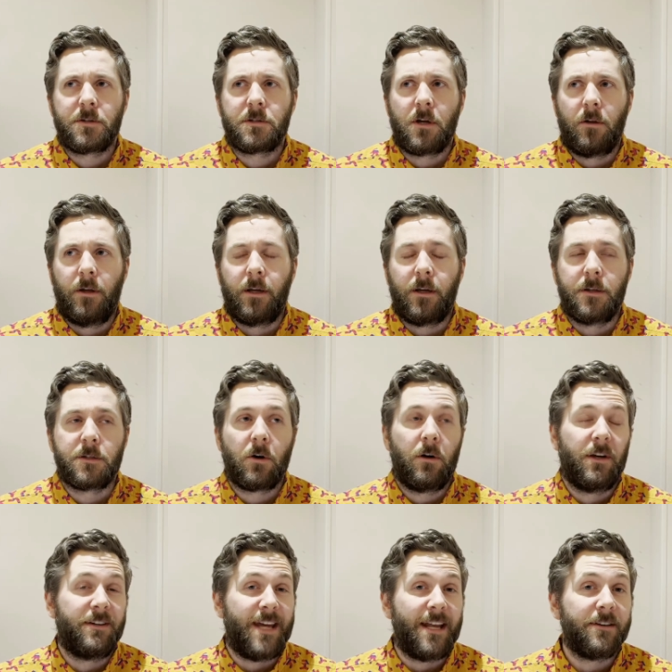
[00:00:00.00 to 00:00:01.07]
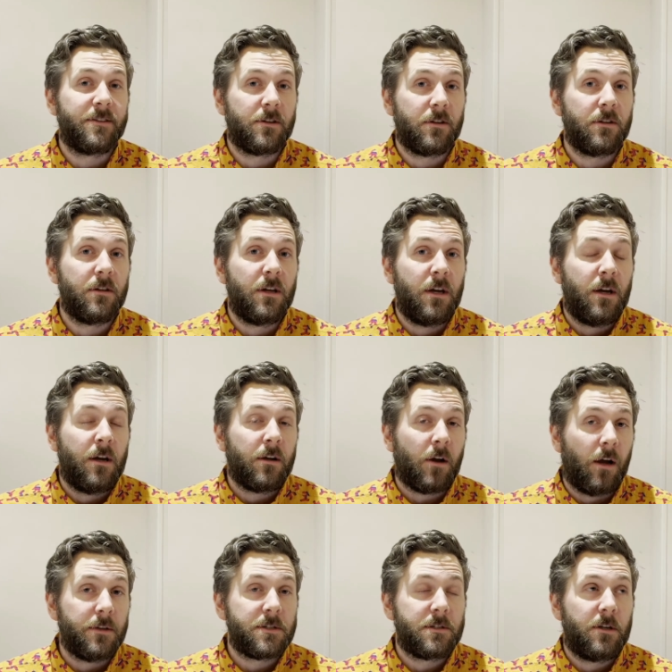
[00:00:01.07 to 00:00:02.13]
So it's called a dental
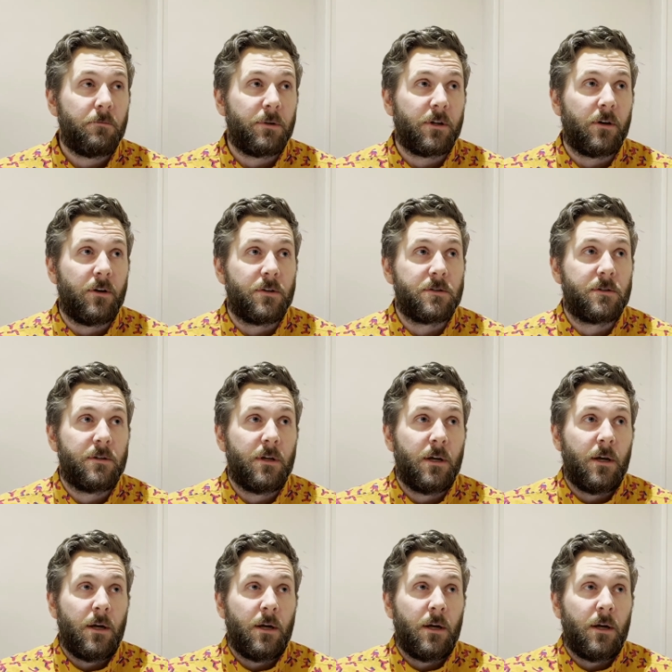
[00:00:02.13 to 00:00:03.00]
consonant because